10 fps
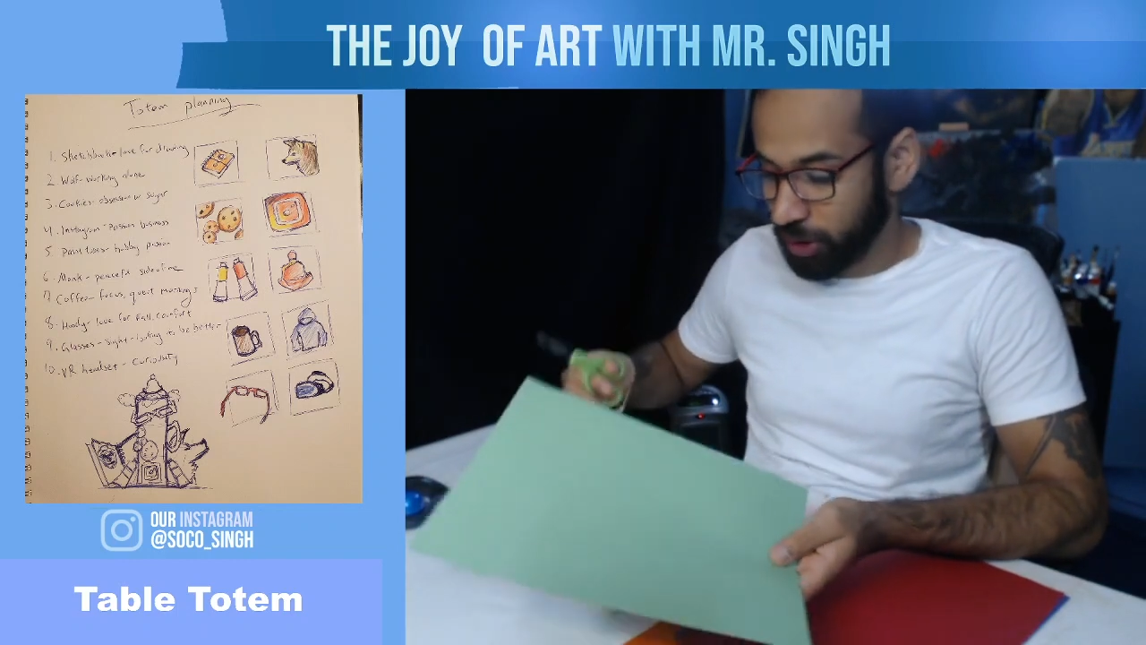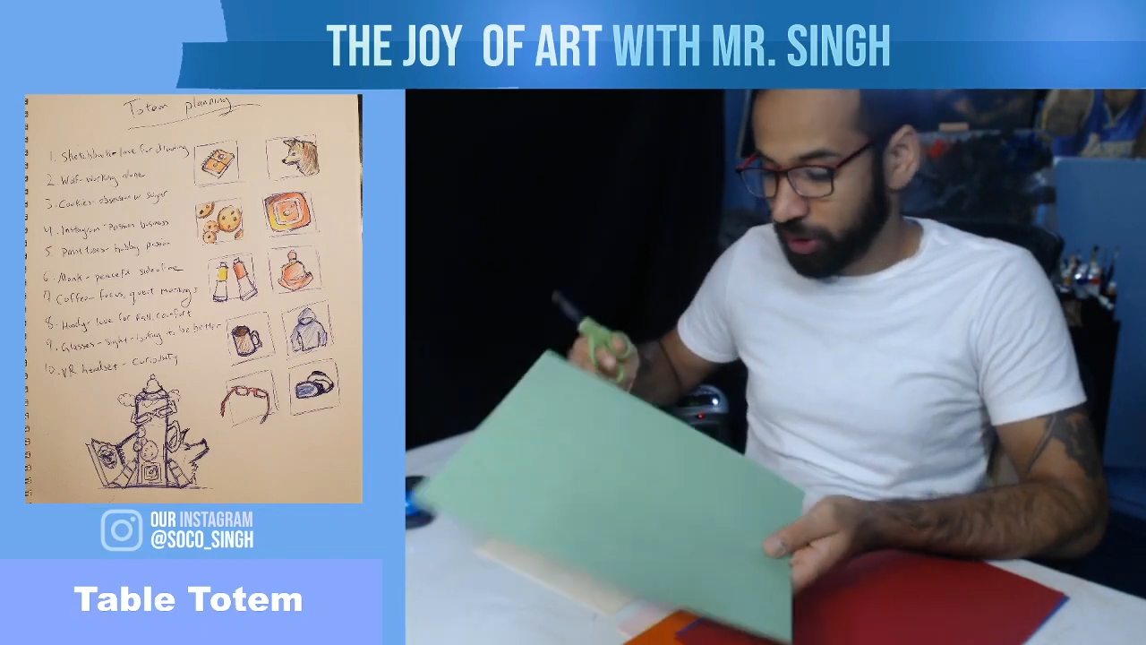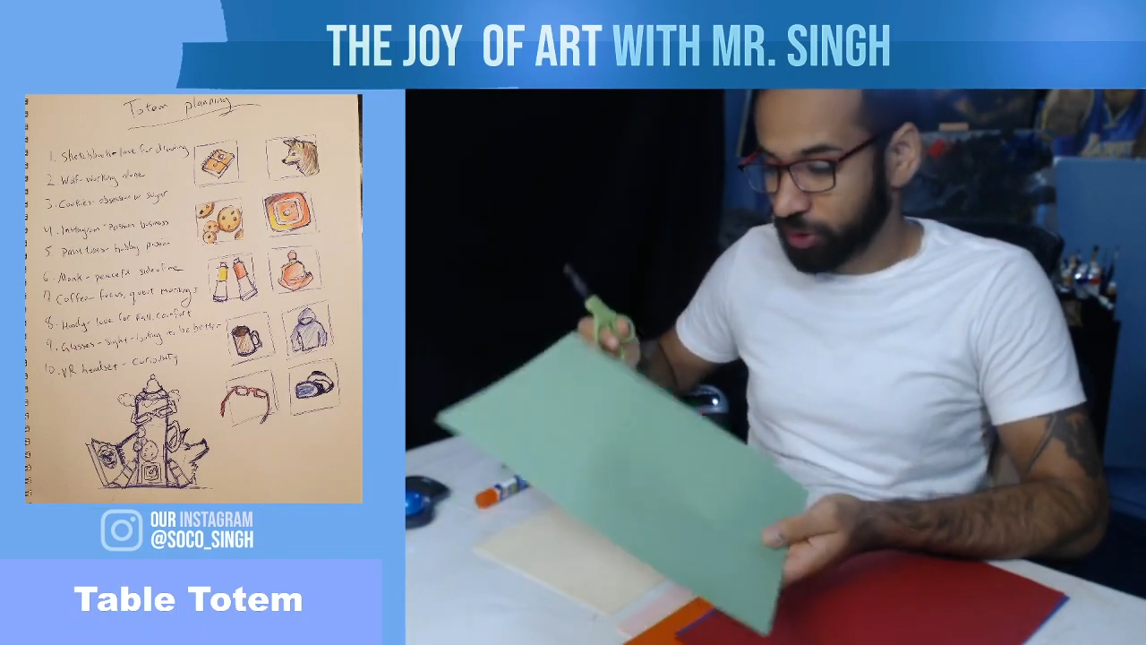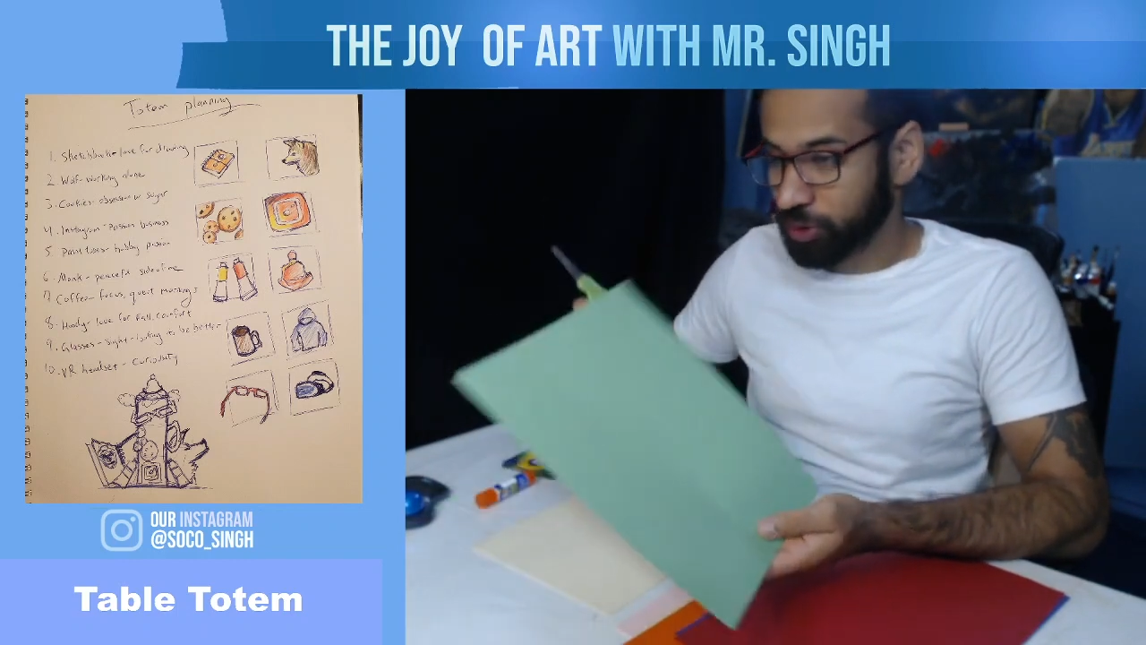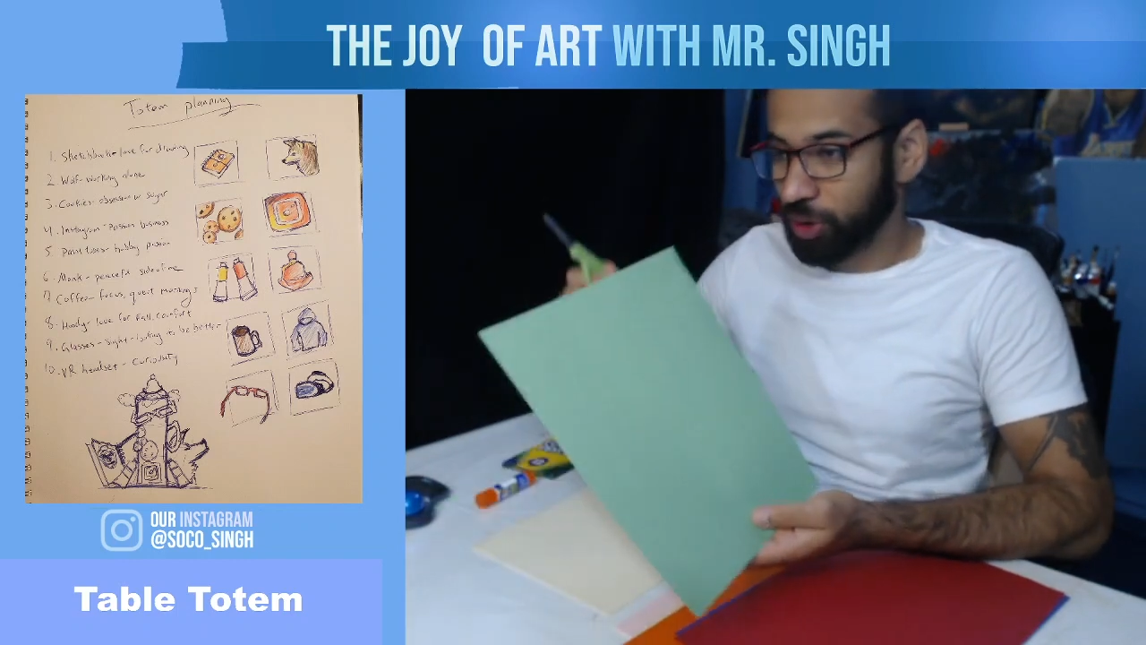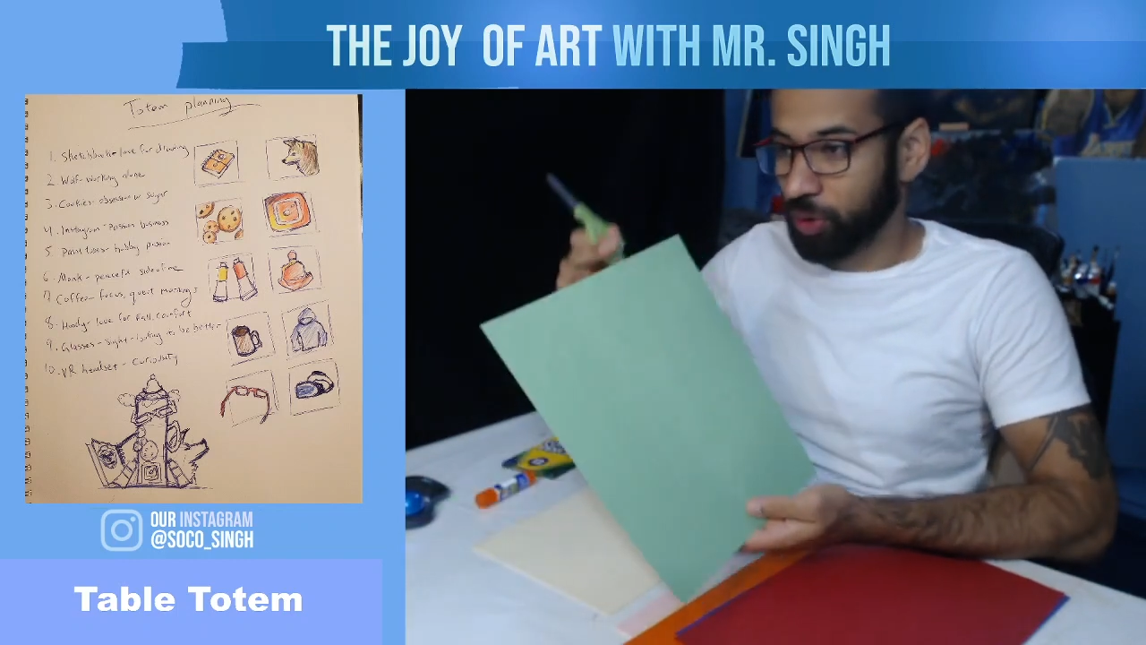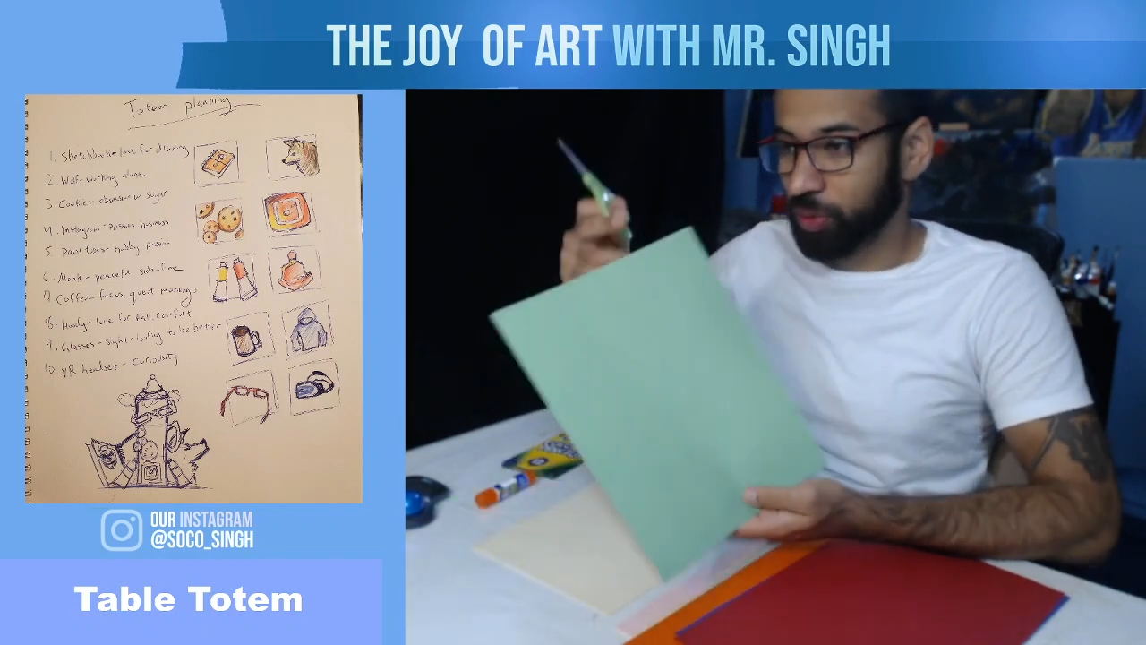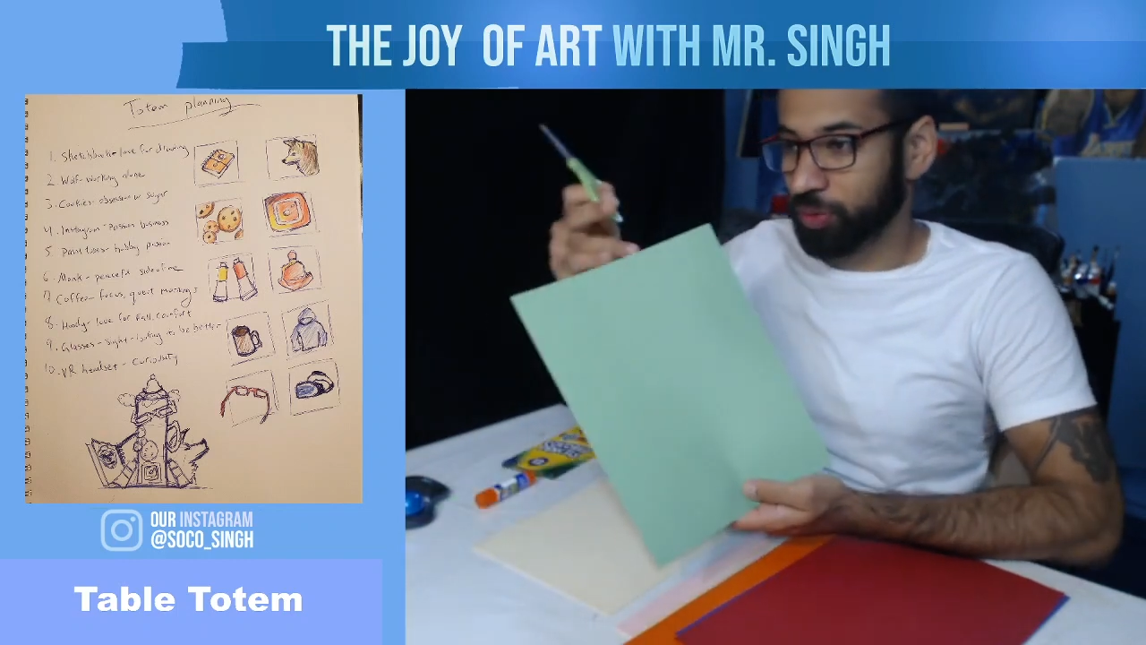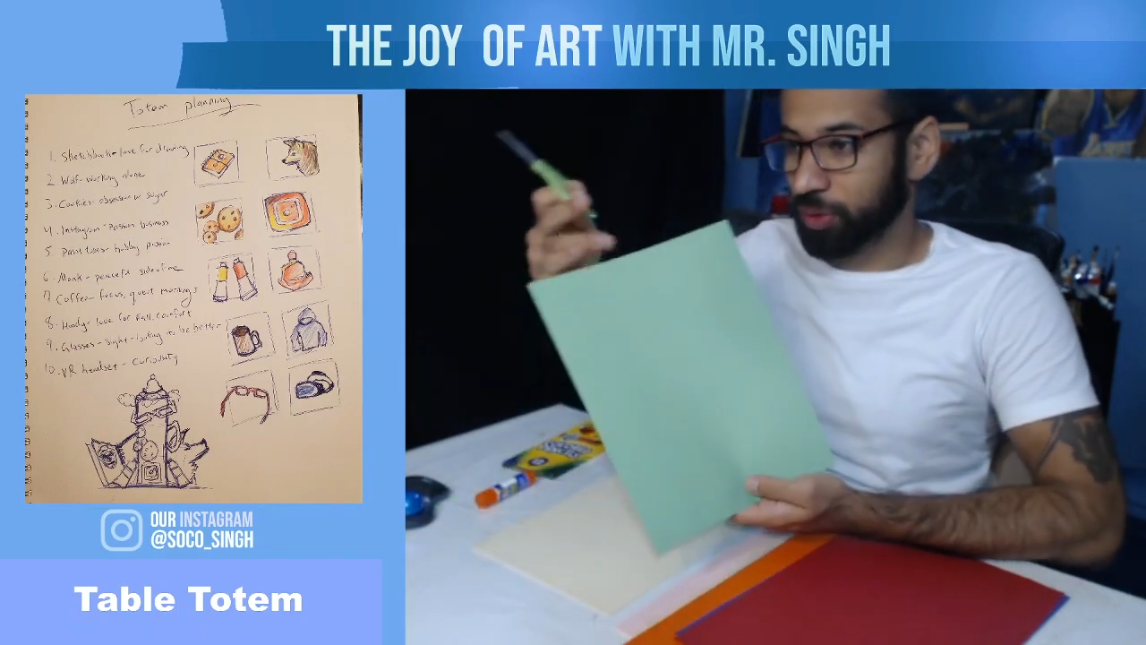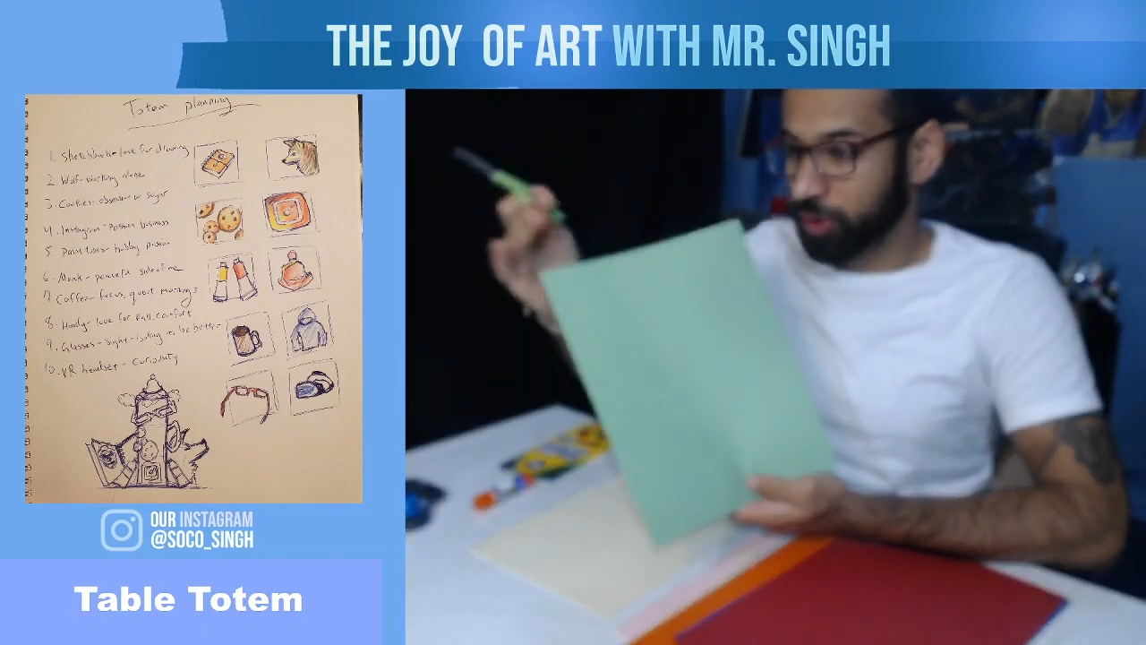So
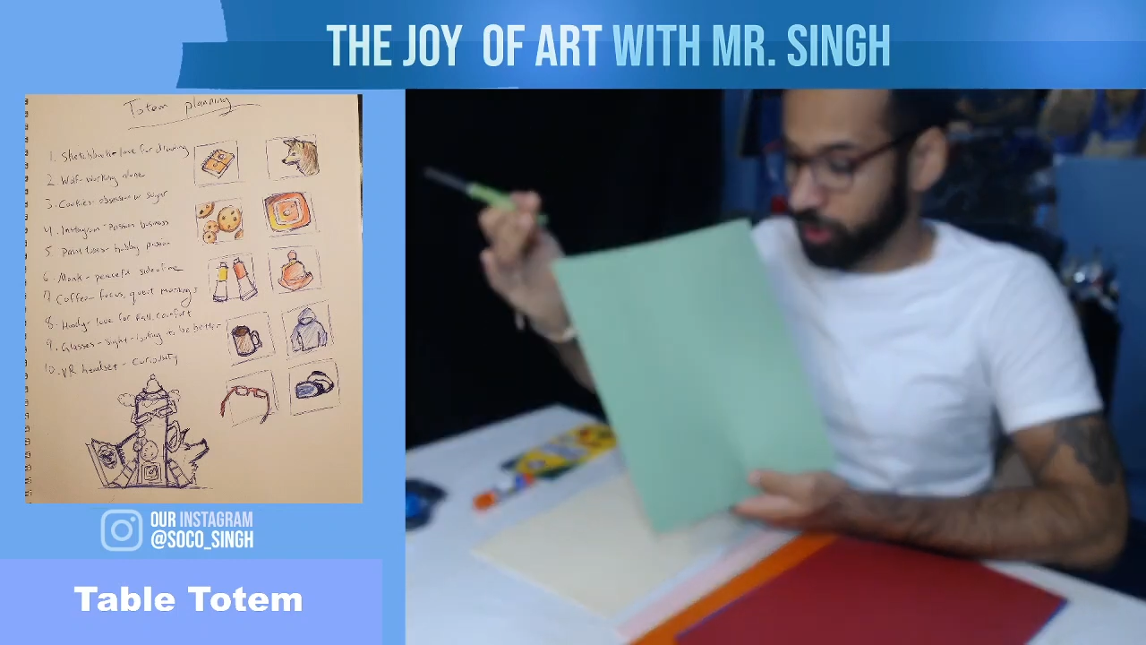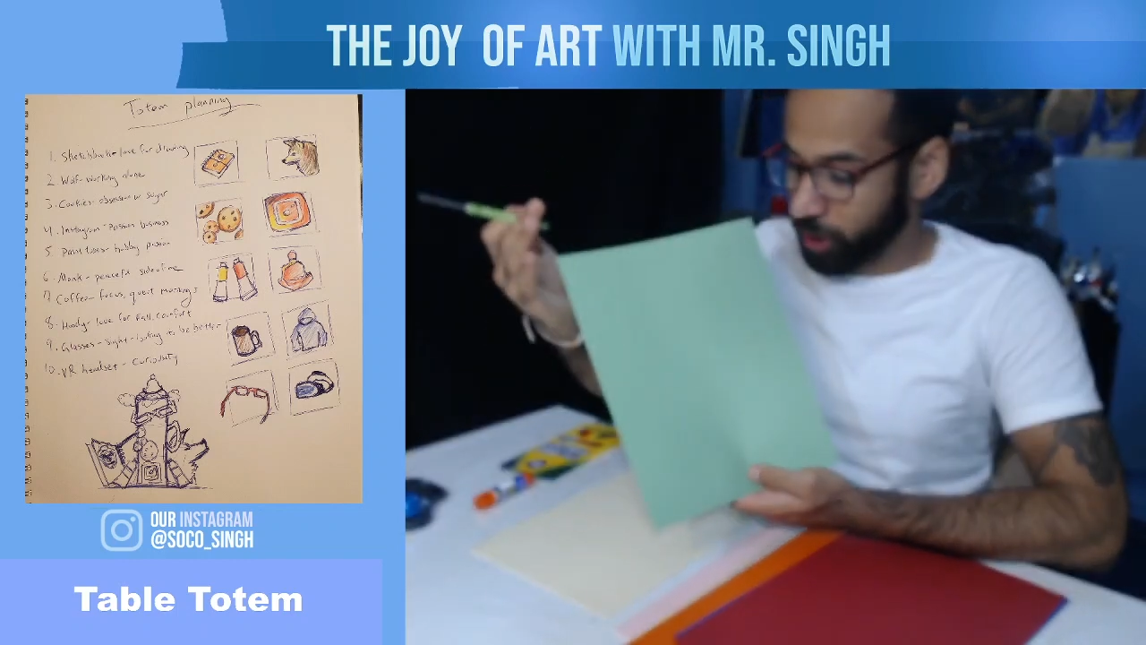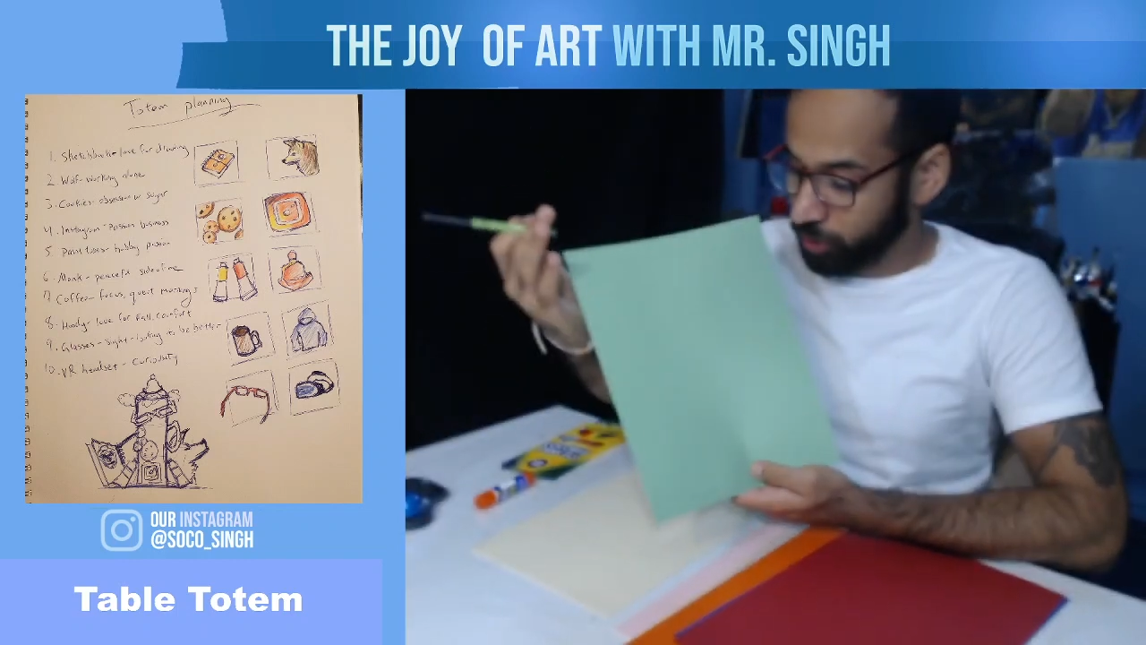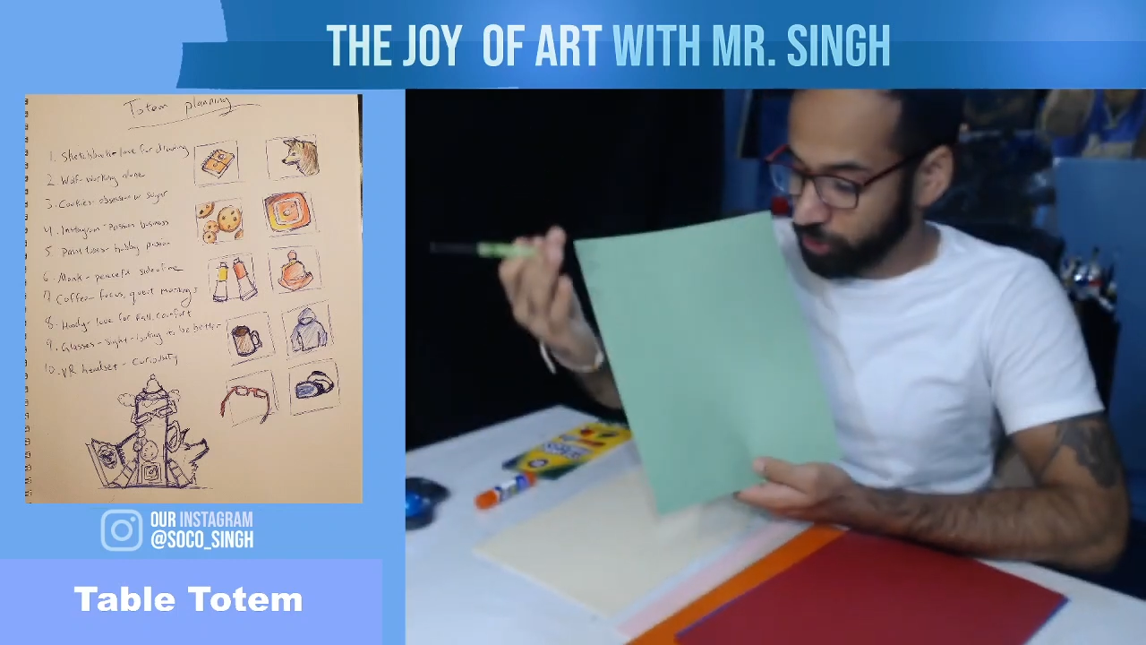look how